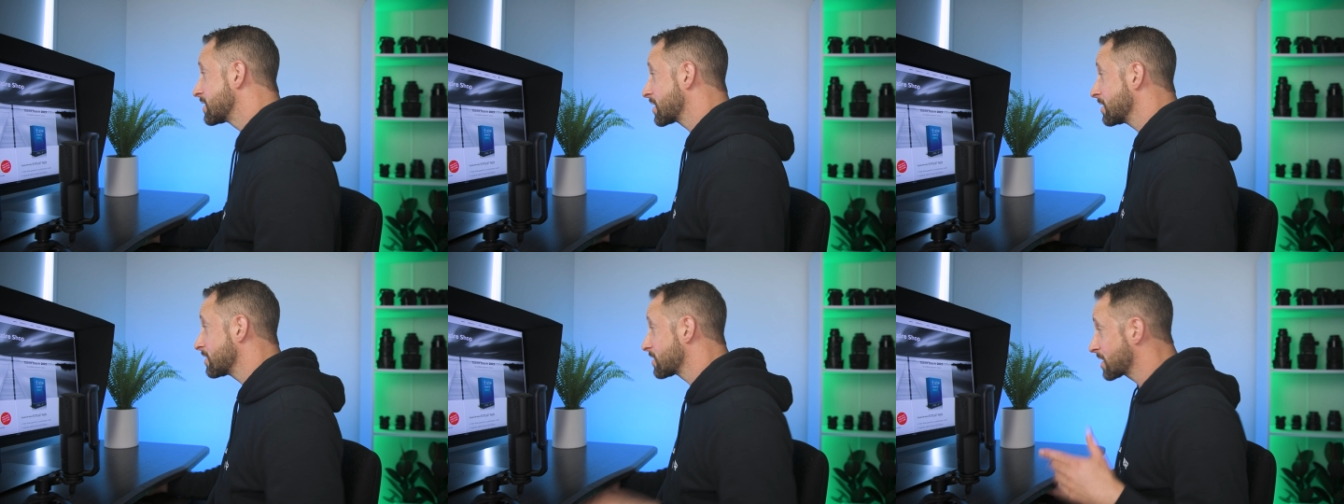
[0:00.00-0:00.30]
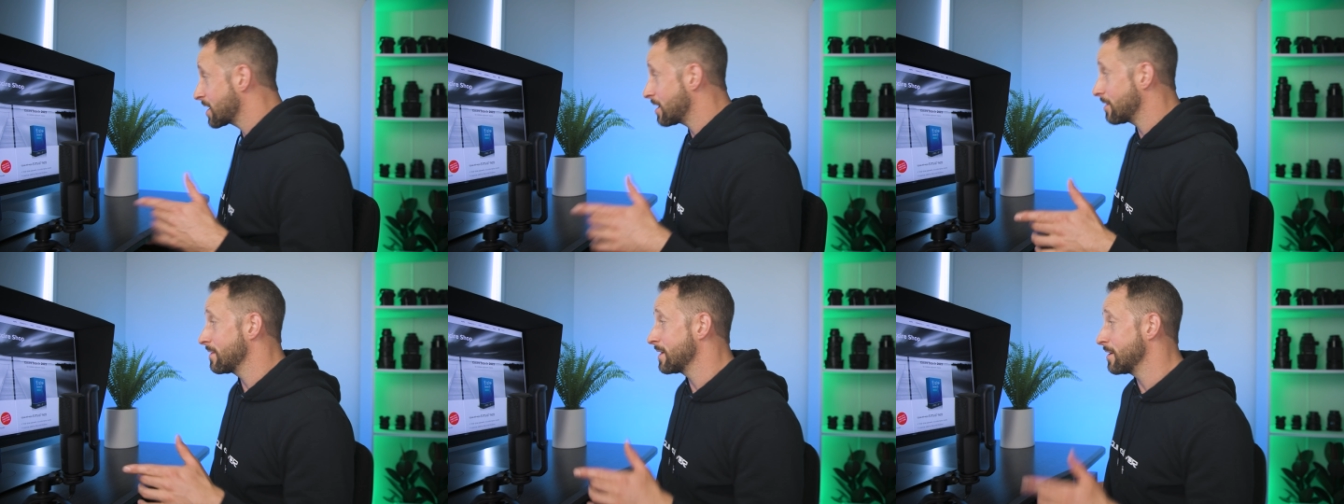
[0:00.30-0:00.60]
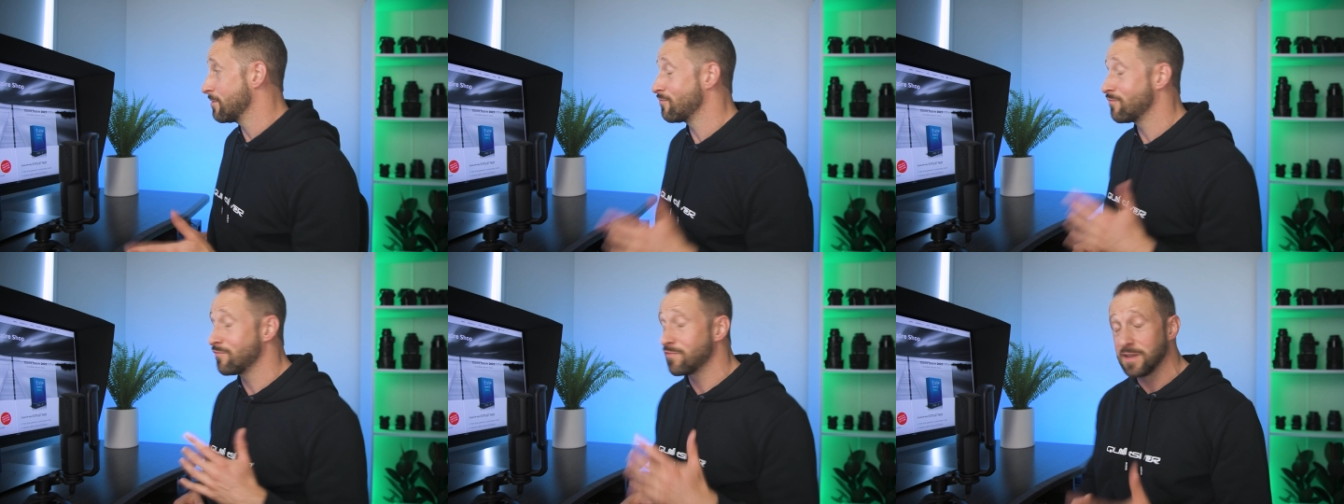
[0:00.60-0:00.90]
so it's
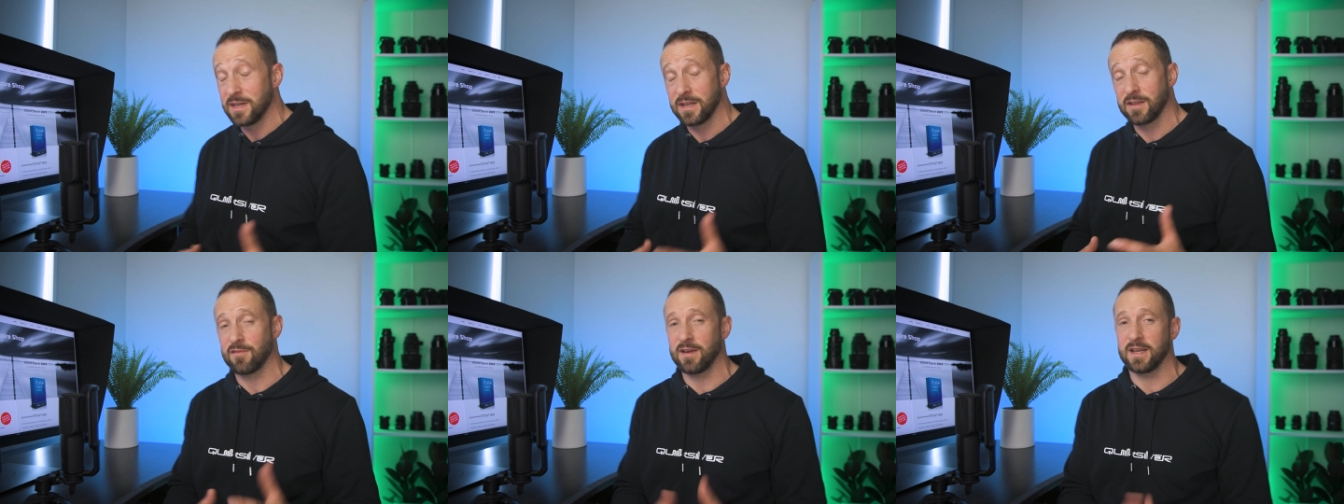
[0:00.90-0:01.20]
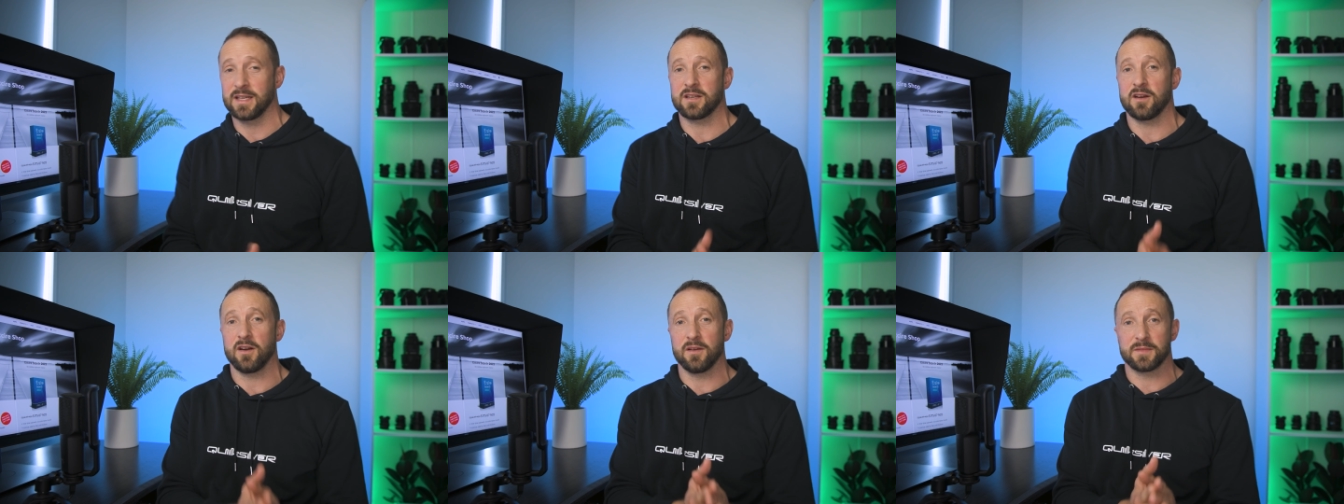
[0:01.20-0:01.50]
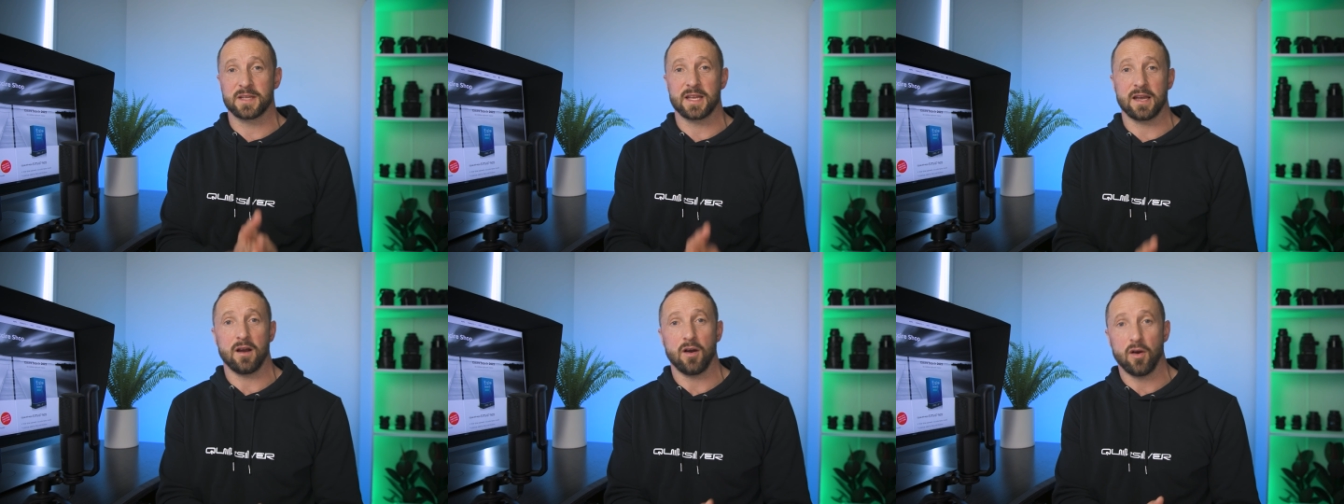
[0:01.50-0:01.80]
currently a really great
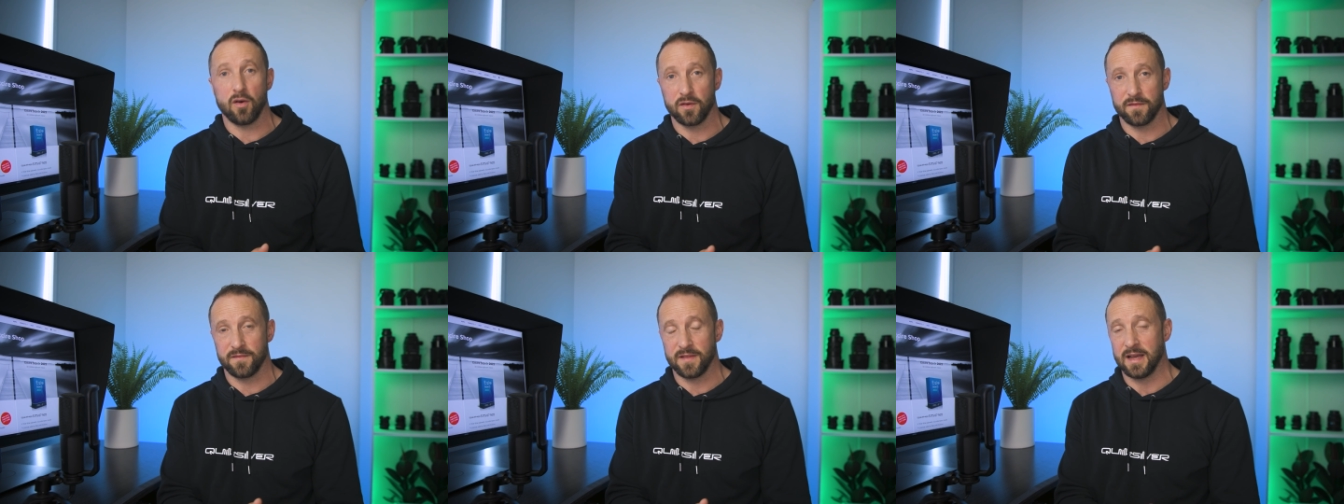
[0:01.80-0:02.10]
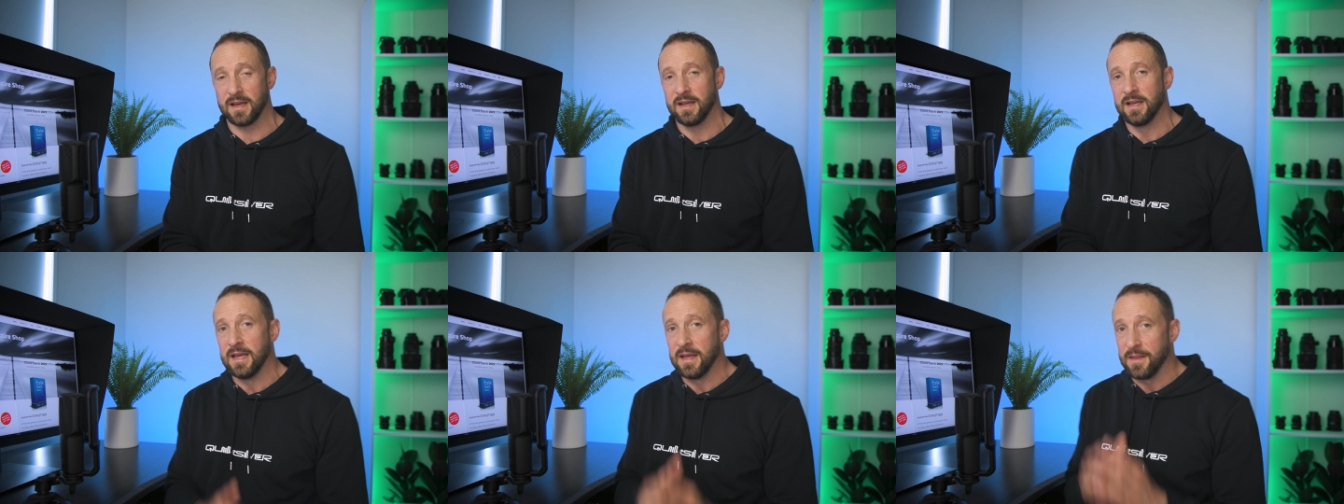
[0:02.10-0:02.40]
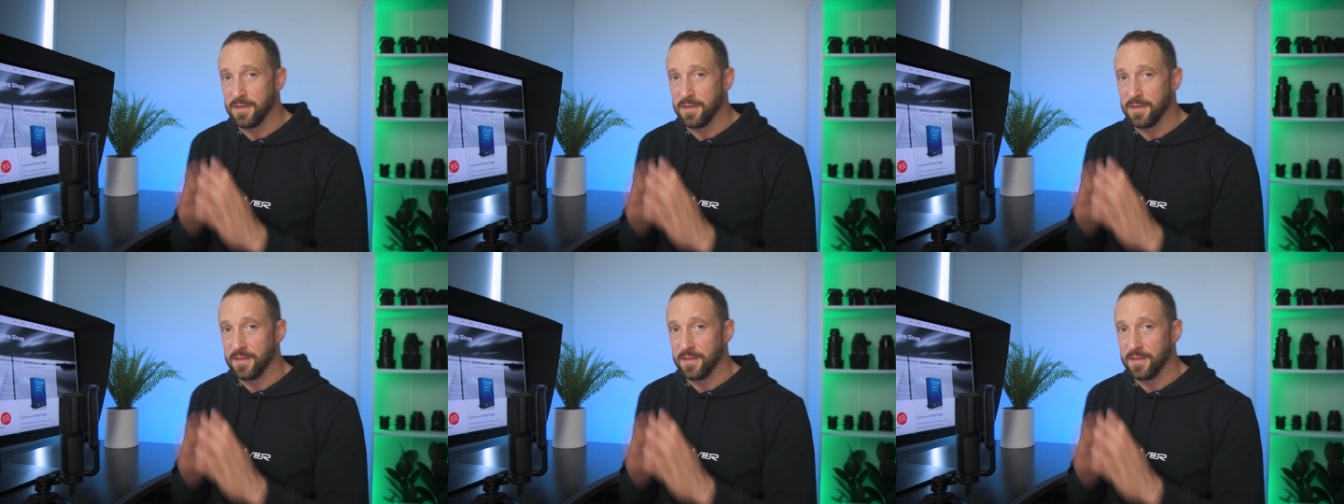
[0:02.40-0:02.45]
time to get hold of that